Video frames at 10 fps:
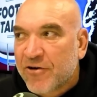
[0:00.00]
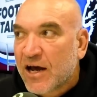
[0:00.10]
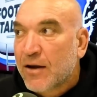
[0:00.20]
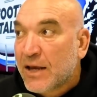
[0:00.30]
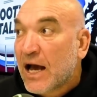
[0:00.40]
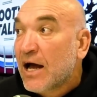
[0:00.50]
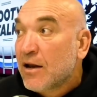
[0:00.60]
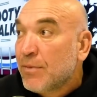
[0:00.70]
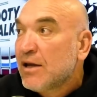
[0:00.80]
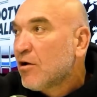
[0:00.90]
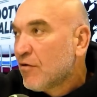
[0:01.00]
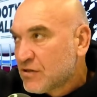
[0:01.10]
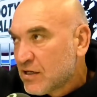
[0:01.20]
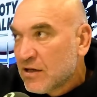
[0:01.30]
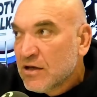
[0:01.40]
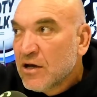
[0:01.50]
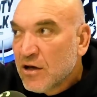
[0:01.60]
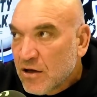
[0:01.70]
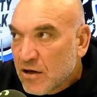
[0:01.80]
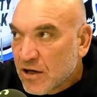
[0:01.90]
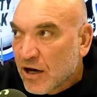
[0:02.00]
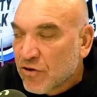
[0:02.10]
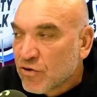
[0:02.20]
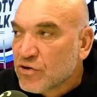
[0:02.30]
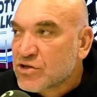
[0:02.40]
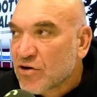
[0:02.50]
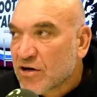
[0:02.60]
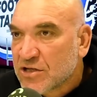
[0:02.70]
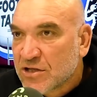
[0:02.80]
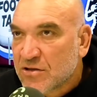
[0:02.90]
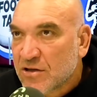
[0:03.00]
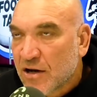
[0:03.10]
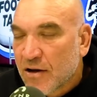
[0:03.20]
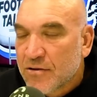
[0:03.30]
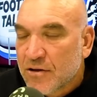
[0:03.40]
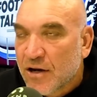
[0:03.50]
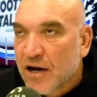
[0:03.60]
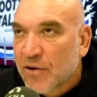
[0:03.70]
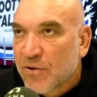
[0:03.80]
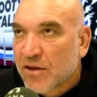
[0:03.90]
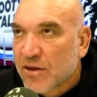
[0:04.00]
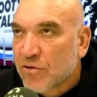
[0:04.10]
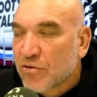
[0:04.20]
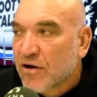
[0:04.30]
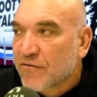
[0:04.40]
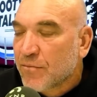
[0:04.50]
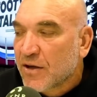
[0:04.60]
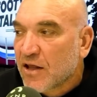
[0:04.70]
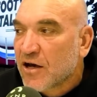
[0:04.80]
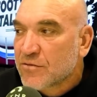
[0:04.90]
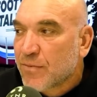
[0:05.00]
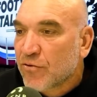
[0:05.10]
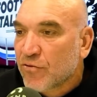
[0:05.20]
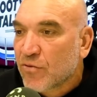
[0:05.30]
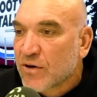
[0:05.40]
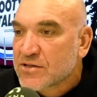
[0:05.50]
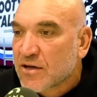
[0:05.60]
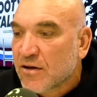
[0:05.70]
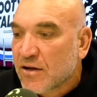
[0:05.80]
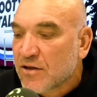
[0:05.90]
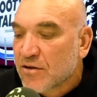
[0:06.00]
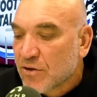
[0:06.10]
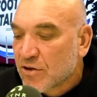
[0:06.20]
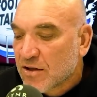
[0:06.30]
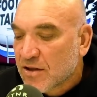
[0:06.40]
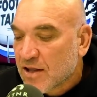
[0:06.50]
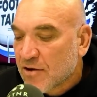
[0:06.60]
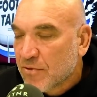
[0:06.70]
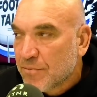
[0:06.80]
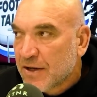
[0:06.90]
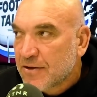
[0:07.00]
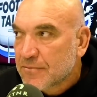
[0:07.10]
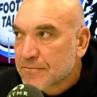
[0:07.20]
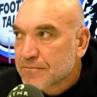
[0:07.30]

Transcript: are going to be hard to beat. Obviously, the good side, you don't know whether they're good enough to beat those, but all the ones underneath them, you think that they would beat.